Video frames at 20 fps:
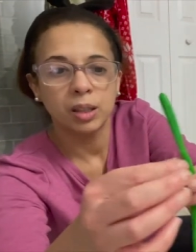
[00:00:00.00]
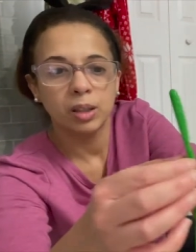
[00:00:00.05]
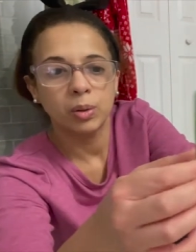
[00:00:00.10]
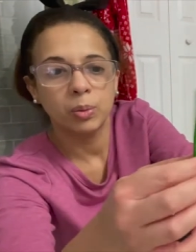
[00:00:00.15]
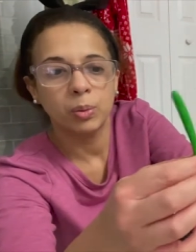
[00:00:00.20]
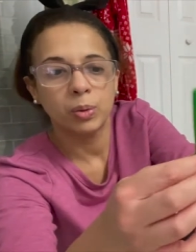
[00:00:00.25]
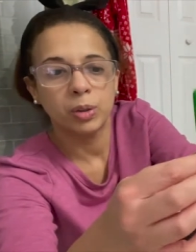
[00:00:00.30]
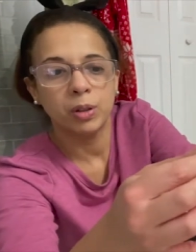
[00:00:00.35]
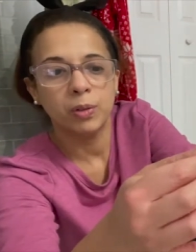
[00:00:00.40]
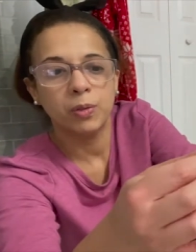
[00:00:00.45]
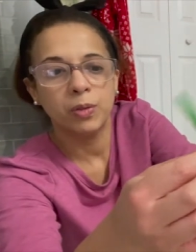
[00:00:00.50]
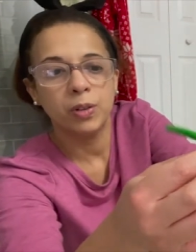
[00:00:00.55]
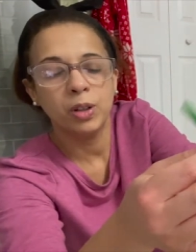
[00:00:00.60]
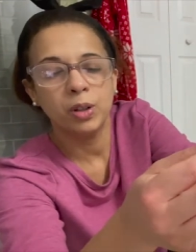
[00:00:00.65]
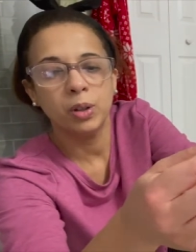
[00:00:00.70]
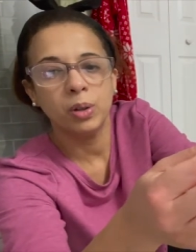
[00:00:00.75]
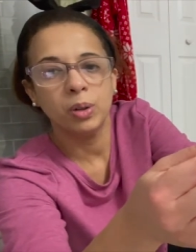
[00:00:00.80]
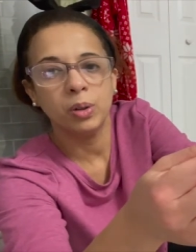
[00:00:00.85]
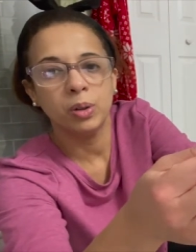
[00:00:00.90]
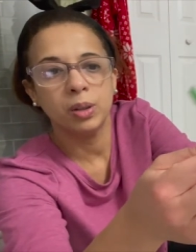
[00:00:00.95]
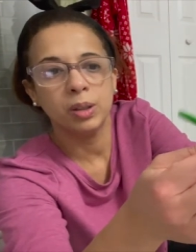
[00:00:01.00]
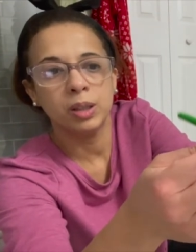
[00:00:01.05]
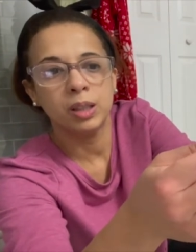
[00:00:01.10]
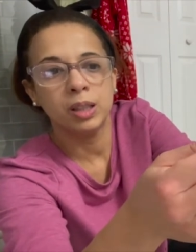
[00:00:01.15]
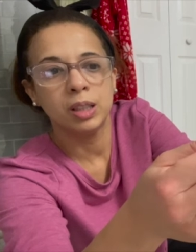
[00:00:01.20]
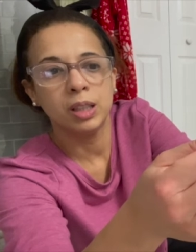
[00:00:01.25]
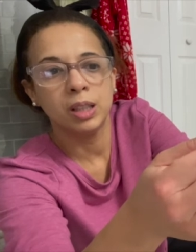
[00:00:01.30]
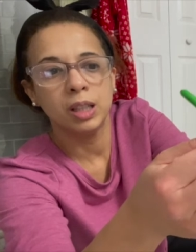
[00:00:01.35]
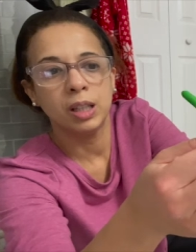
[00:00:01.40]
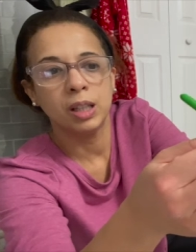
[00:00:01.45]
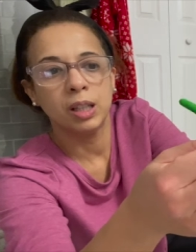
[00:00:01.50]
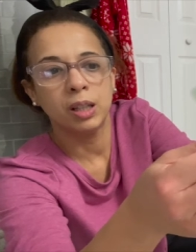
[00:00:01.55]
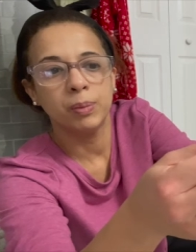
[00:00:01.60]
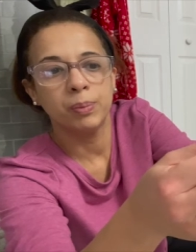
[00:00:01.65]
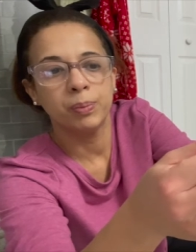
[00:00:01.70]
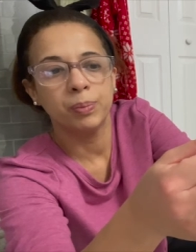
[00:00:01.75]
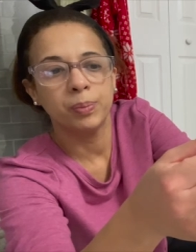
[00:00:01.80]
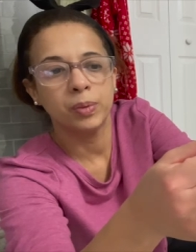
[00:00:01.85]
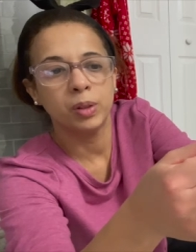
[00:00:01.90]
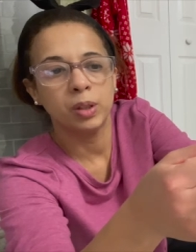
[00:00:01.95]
When you feel the um,